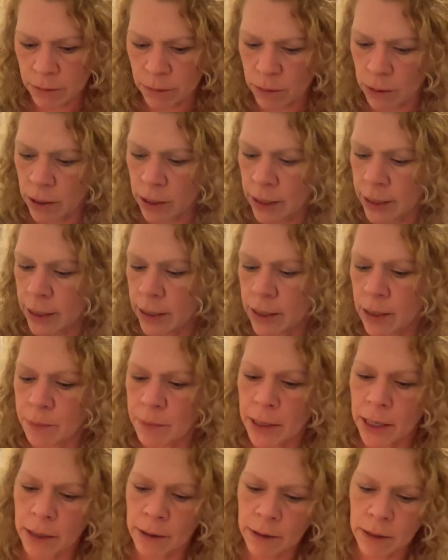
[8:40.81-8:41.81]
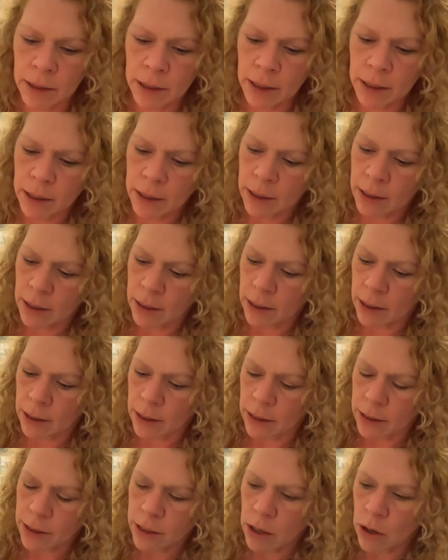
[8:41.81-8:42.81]
We'll clean it up later.
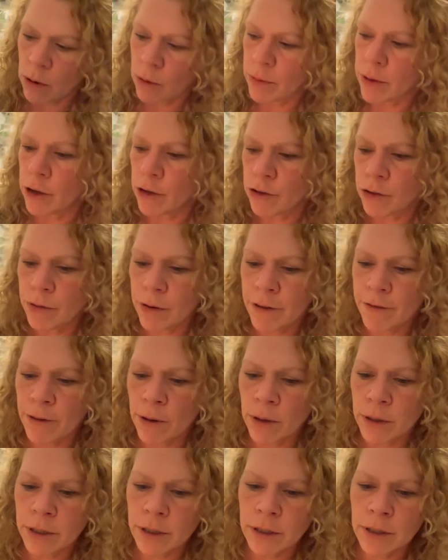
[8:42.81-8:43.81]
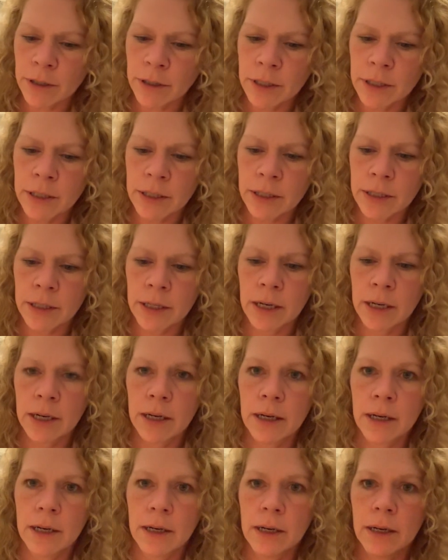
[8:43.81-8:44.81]
So there's three folders.
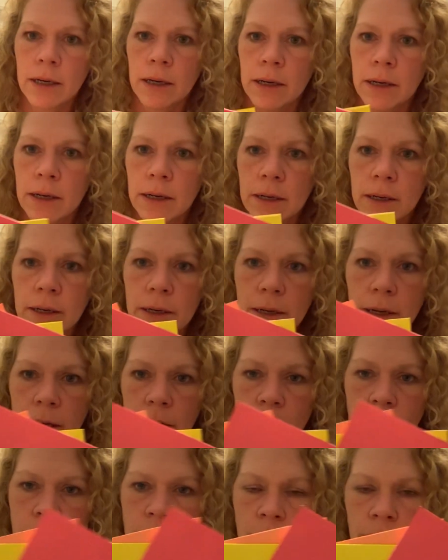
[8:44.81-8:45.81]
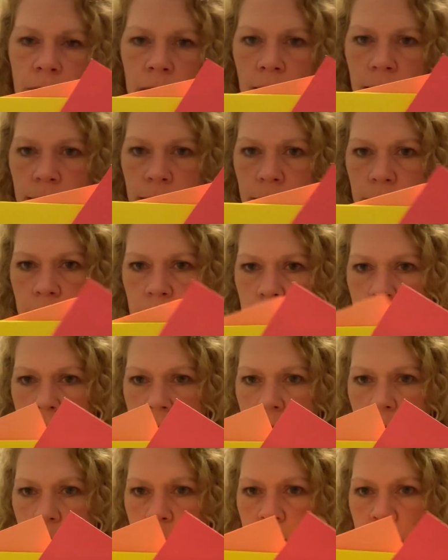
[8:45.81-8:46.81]
Here's our colors,
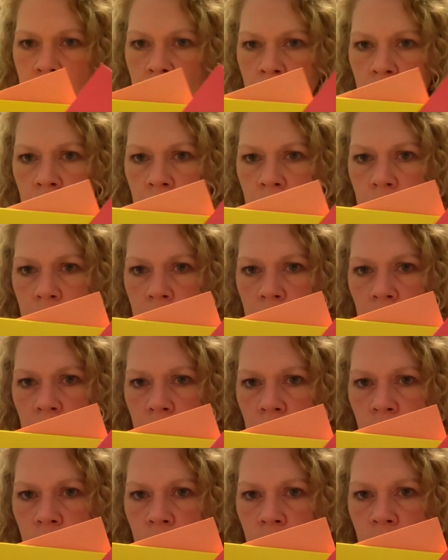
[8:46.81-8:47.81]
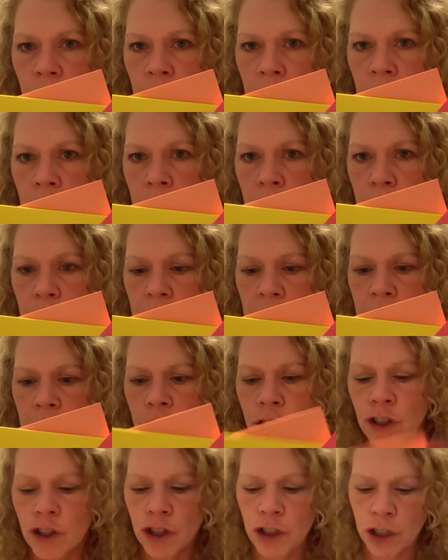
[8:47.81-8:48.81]
like a pink, yellow, and
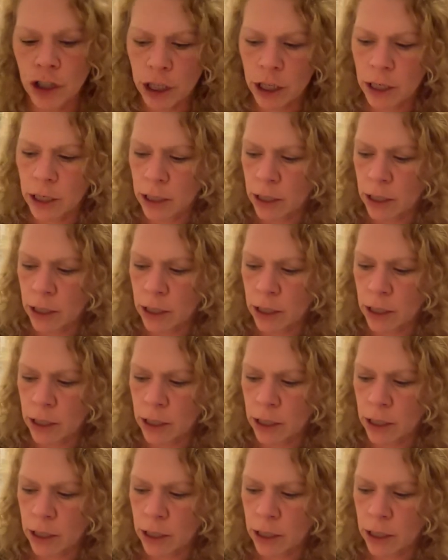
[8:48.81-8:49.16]
peach.